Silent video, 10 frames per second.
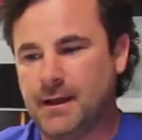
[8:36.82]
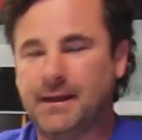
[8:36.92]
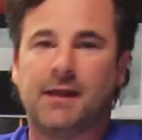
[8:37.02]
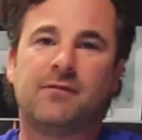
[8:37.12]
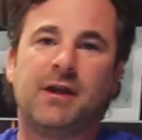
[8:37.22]

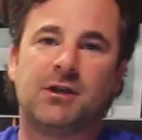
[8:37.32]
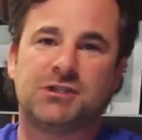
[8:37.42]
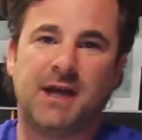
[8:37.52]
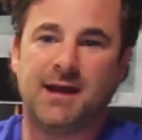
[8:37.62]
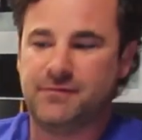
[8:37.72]
elevator
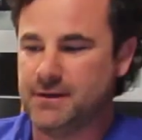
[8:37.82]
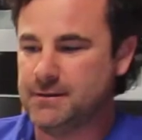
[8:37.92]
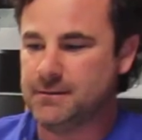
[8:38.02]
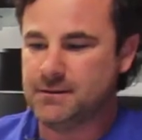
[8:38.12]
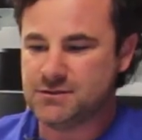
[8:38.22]
shaft.
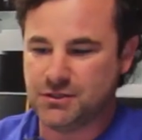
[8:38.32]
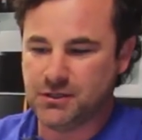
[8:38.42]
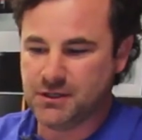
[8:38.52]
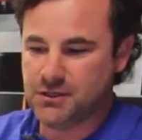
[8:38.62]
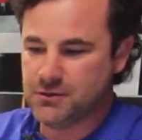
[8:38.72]
So you
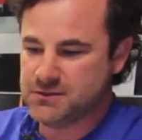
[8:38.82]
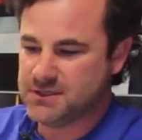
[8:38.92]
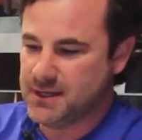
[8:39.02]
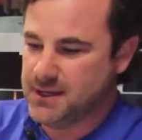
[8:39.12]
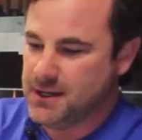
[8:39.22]
can
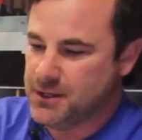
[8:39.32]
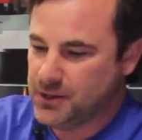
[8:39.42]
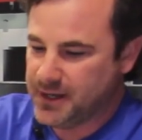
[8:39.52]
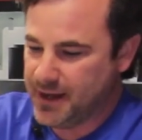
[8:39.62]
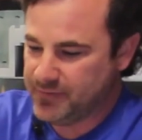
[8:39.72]

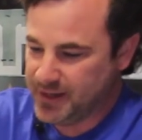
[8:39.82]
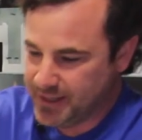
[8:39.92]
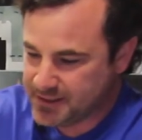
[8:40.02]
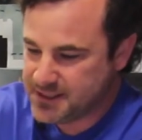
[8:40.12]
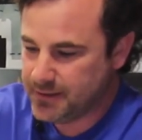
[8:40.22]
have the
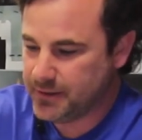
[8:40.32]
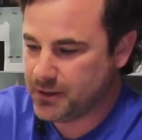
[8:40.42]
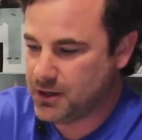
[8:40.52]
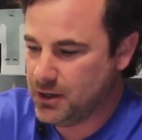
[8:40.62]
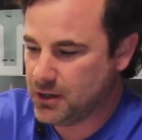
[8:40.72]
interior
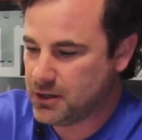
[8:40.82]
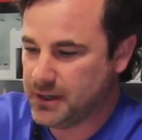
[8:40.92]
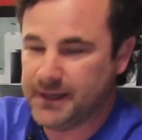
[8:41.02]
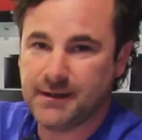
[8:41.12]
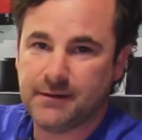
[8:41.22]

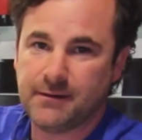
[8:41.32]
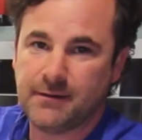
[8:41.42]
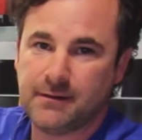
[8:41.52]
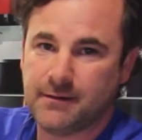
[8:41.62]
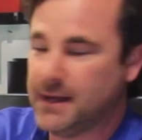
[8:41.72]
concrete.
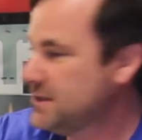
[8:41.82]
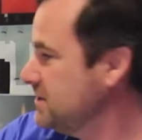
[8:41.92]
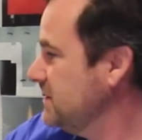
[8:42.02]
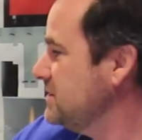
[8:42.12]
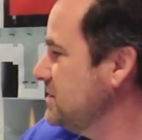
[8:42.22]

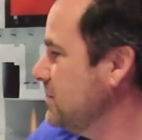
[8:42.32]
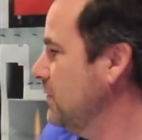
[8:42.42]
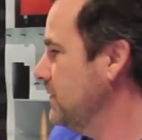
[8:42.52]
Actually, let's just go